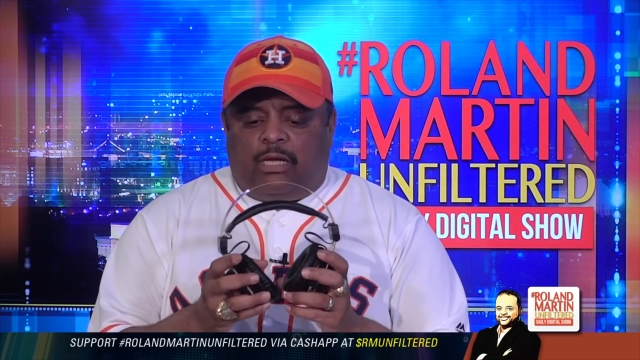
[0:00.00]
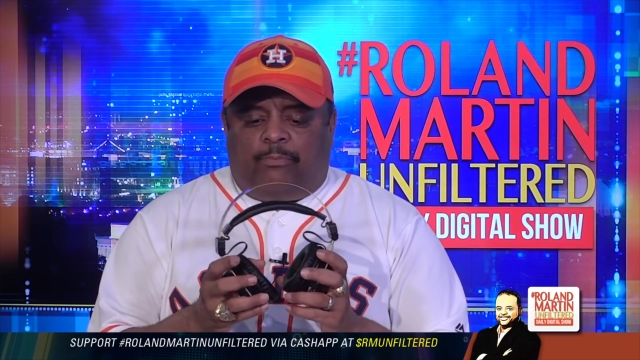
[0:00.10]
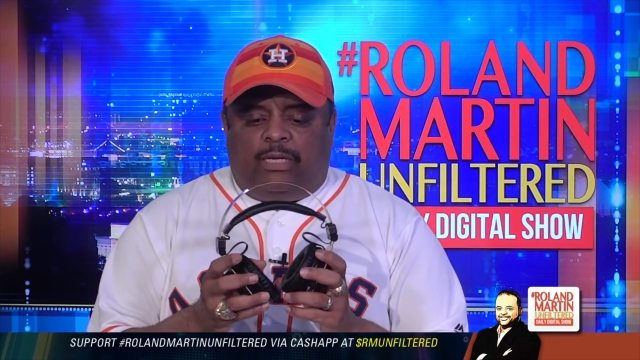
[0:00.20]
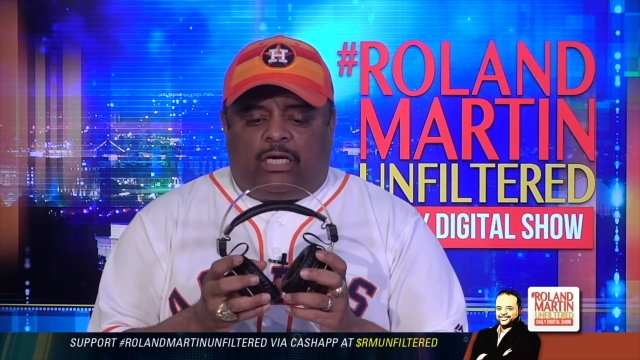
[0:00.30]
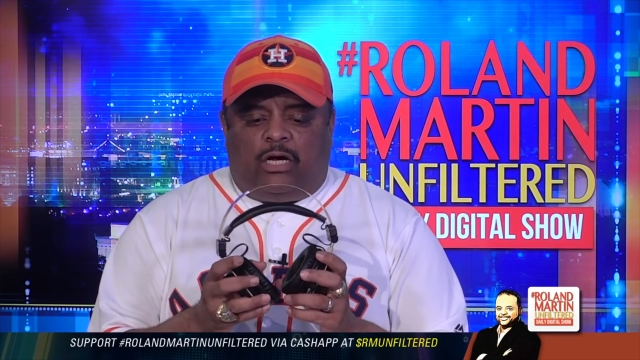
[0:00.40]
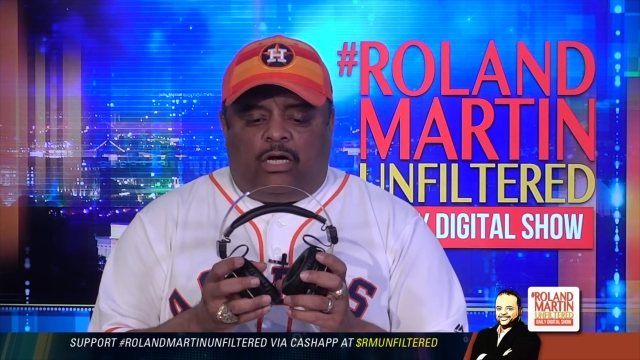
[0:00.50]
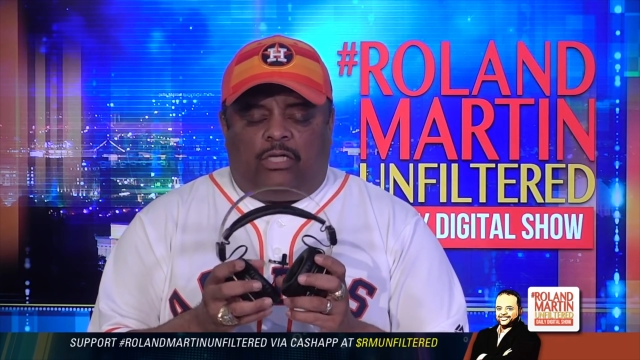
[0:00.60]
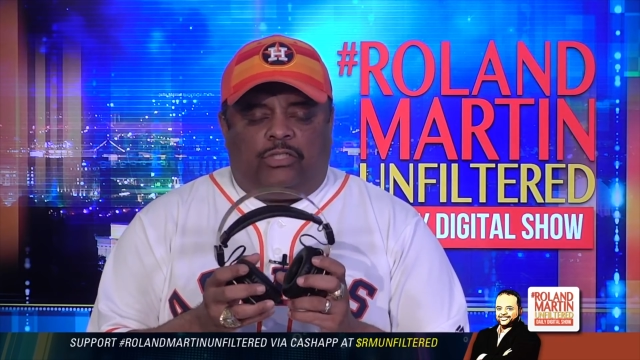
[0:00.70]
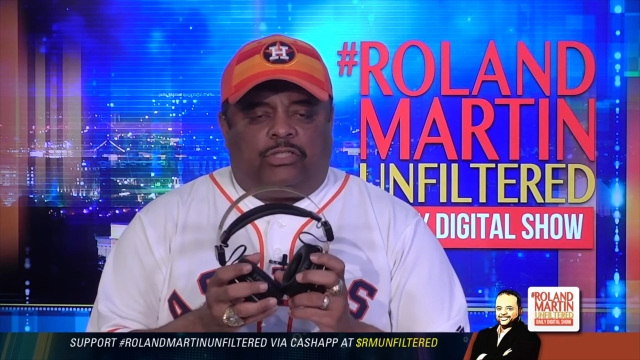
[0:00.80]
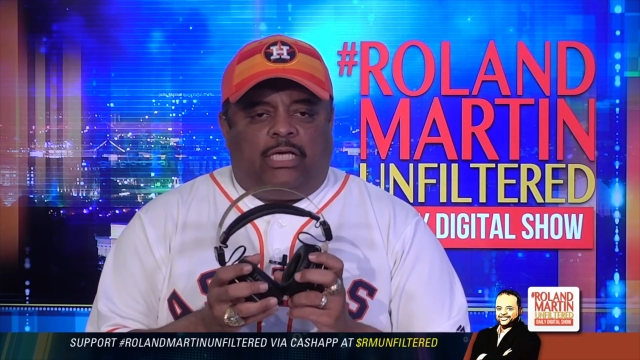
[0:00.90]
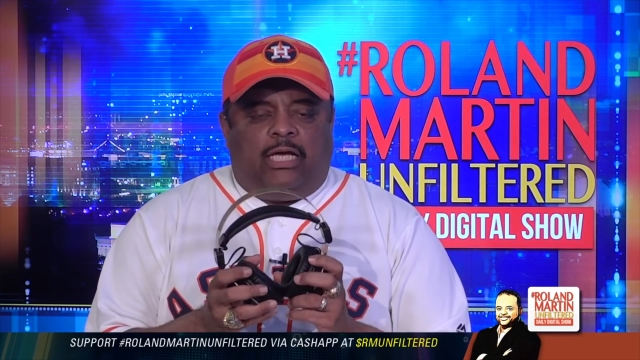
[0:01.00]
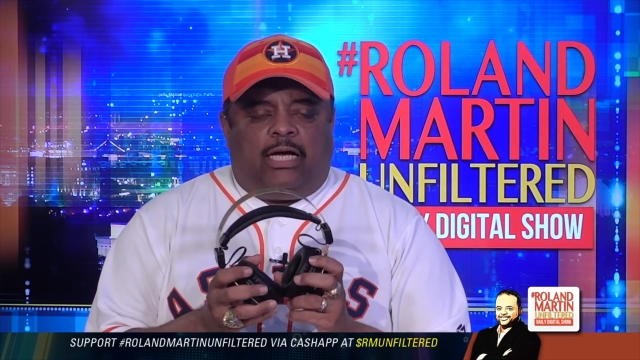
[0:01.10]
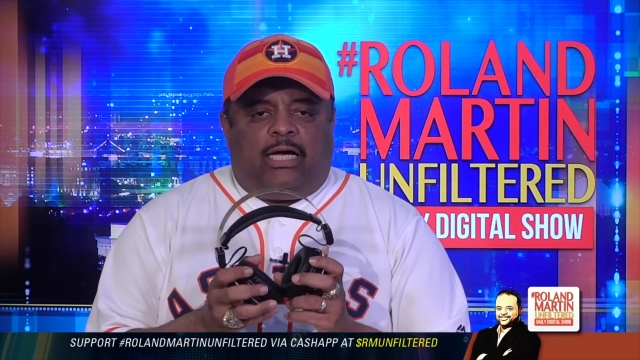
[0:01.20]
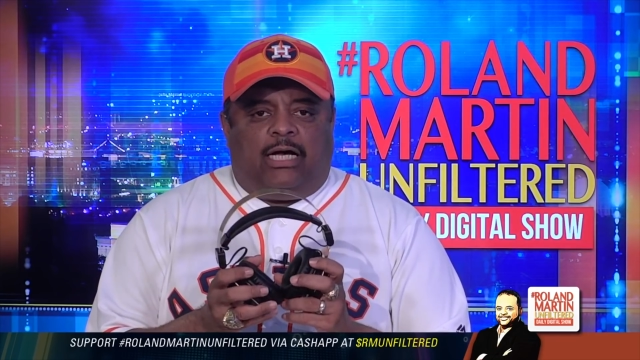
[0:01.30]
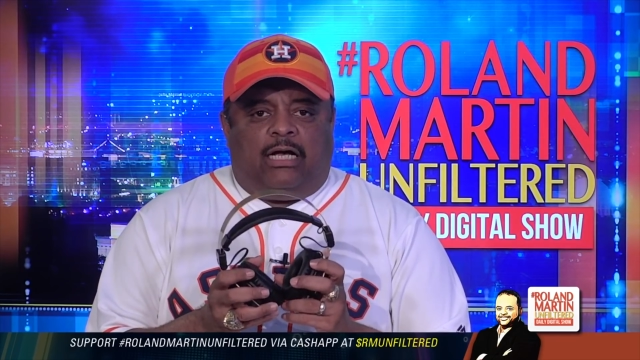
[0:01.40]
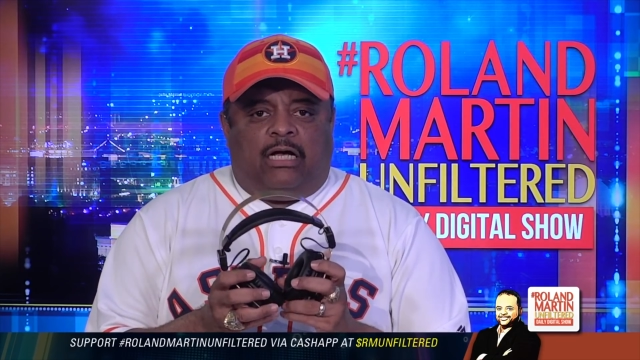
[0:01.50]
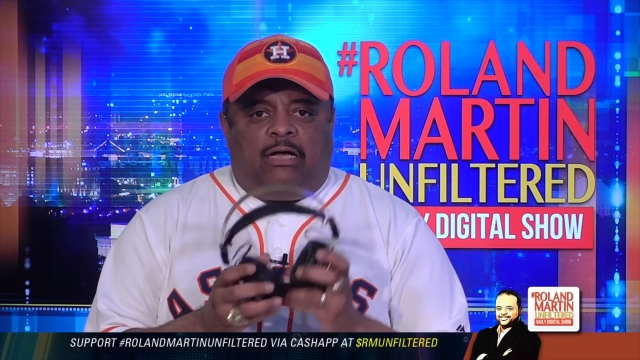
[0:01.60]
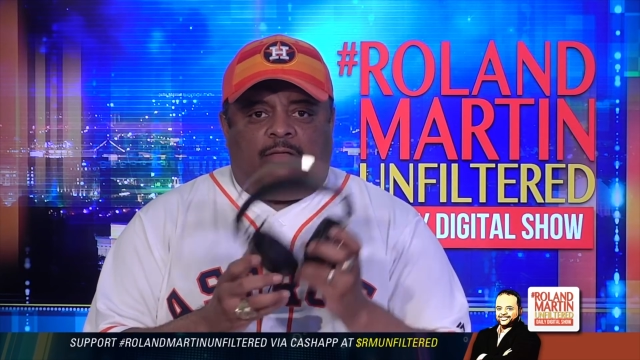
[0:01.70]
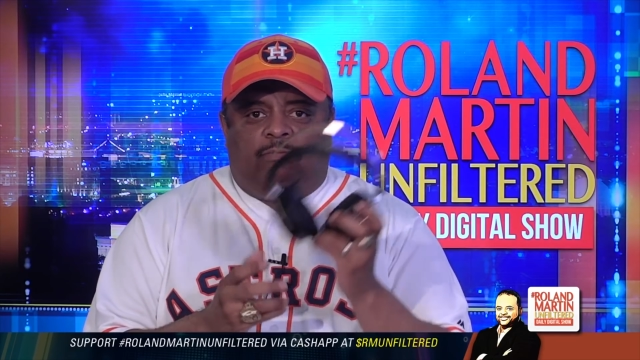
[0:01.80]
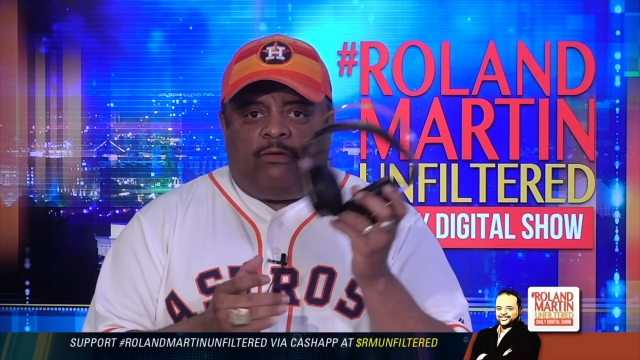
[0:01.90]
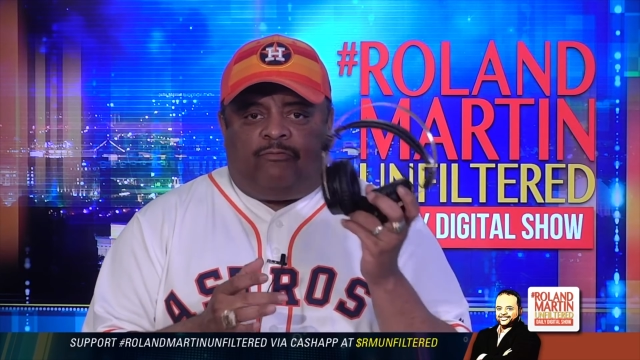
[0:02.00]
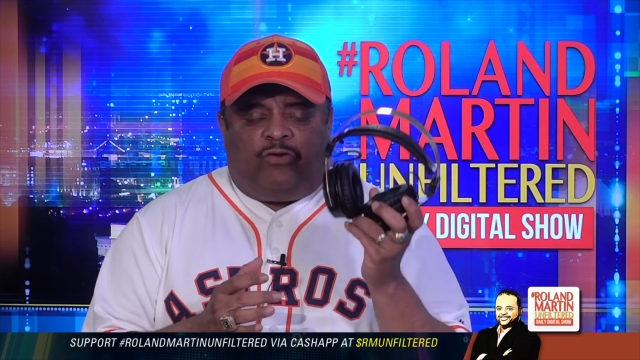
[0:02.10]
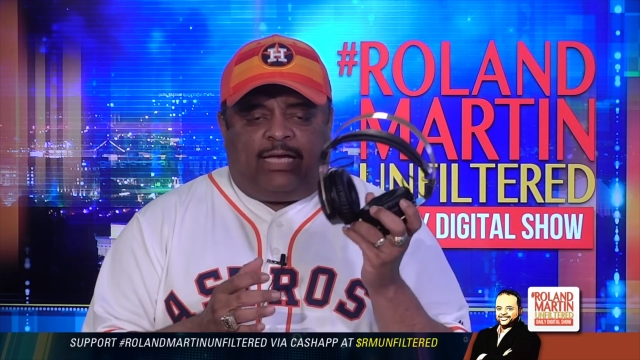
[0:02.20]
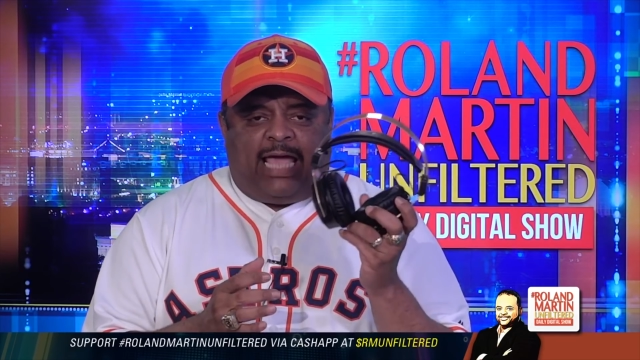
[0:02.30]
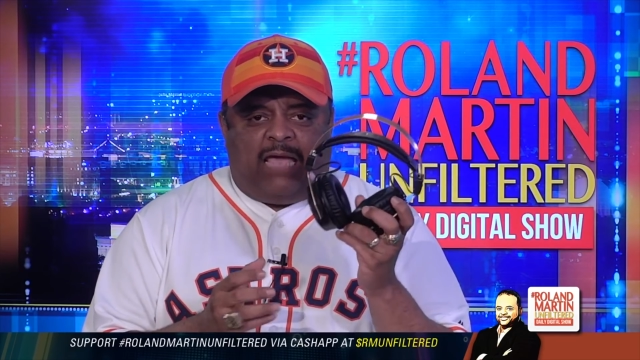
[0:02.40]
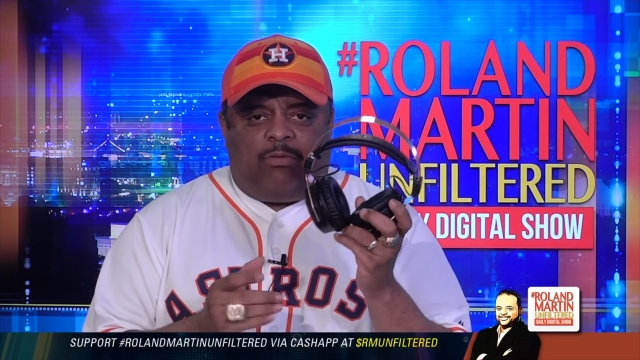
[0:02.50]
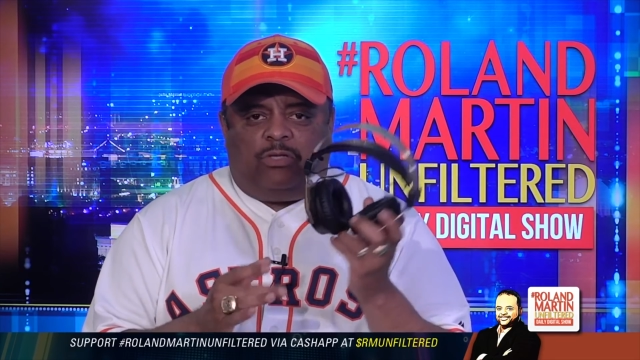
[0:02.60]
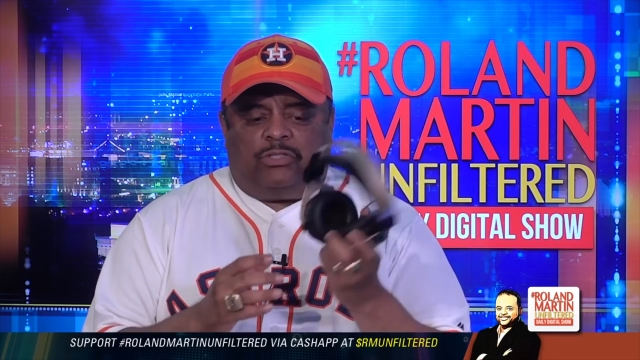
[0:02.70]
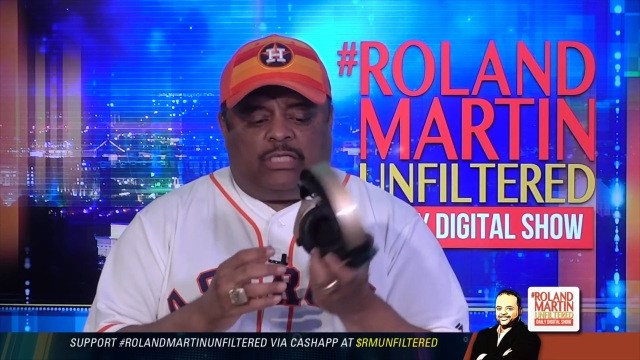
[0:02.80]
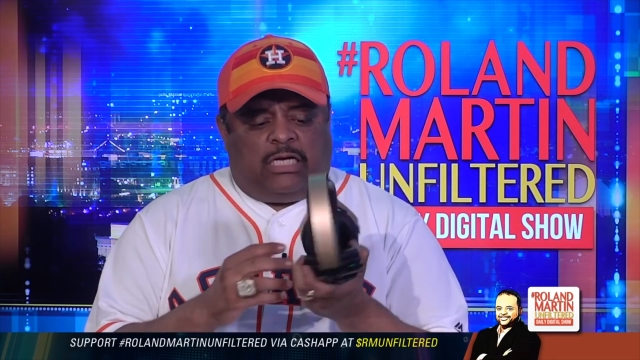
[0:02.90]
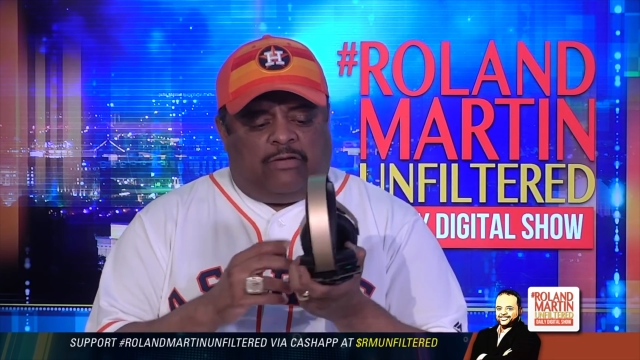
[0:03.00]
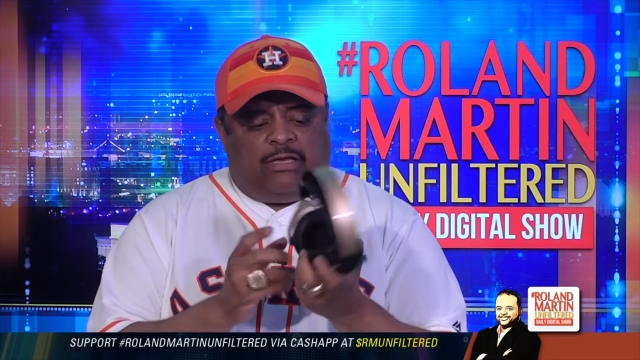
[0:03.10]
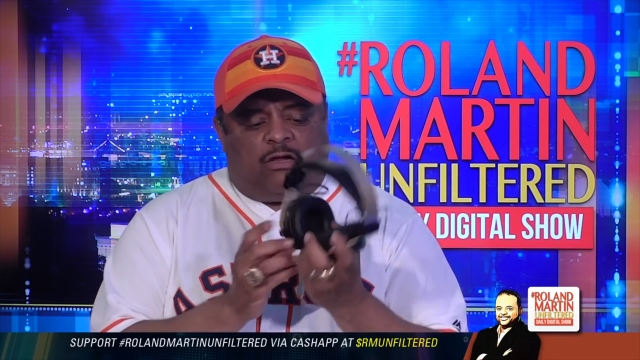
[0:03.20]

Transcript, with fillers: because for gamers, uh,